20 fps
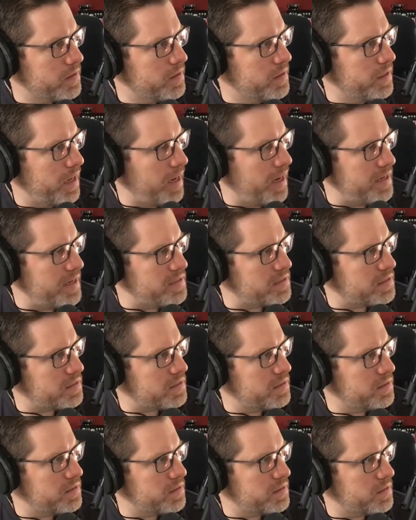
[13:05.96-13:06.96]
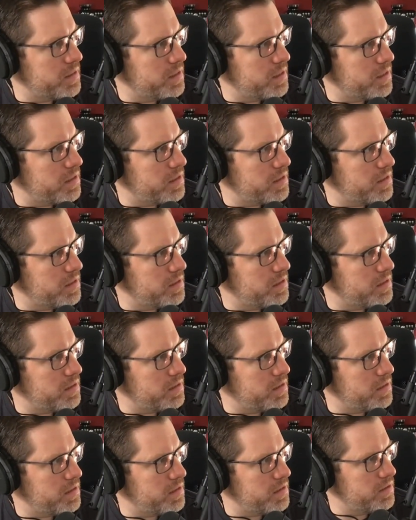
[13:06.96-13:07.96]
has
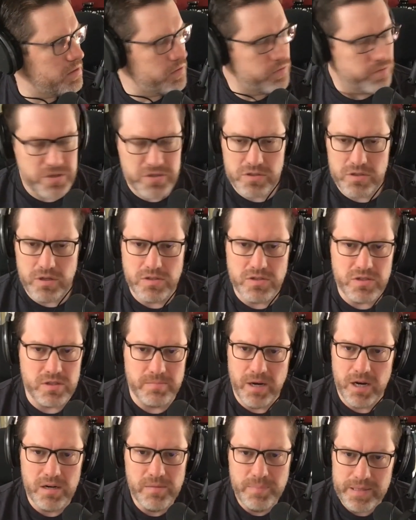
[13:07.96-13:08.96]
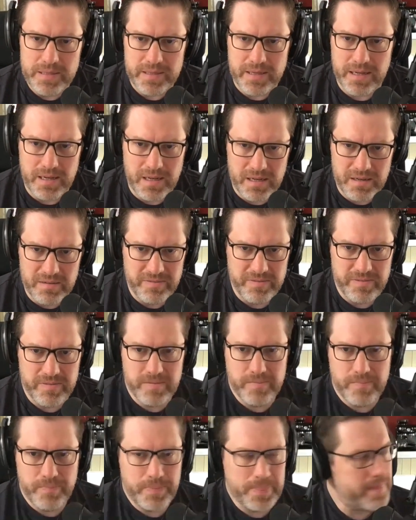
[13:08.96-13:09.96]
restored some hope in their life.
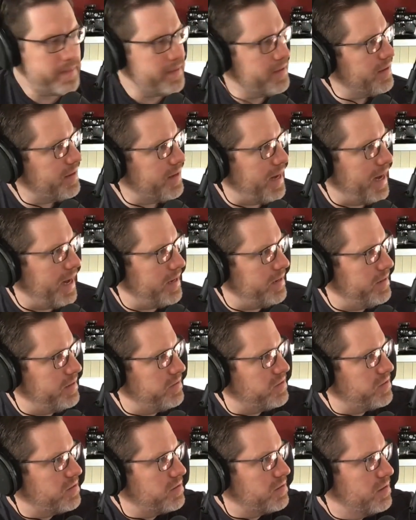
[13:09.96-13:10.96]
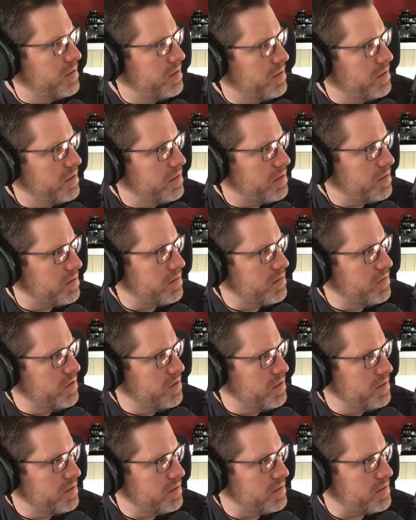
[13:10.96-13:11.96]
And
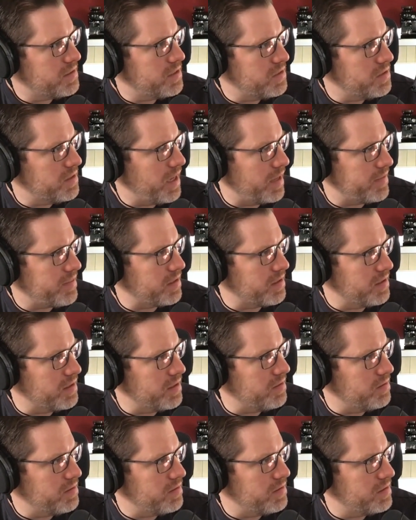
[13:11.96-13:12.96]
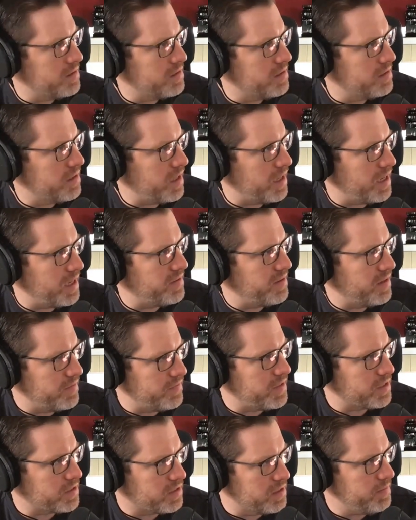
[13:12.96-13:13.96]
I think I've had
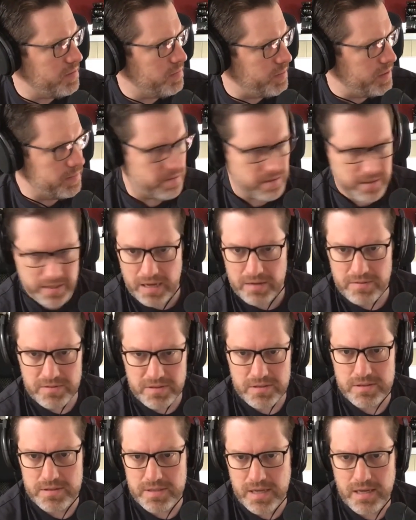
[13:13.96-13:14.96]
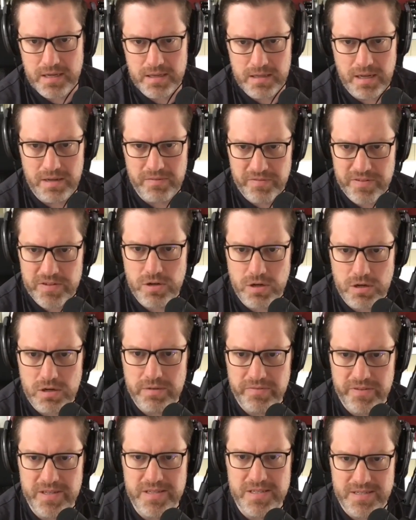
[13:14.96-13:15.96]
a couple of people now say, like,
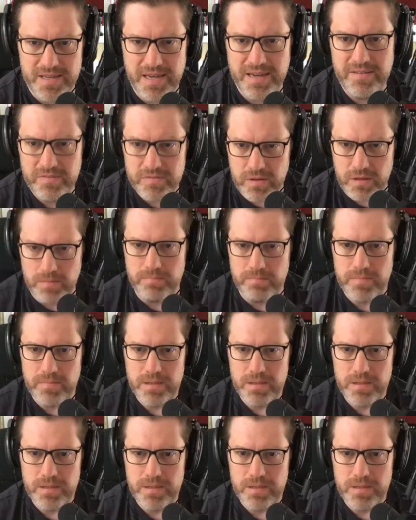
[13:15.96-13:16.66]
photography saved them.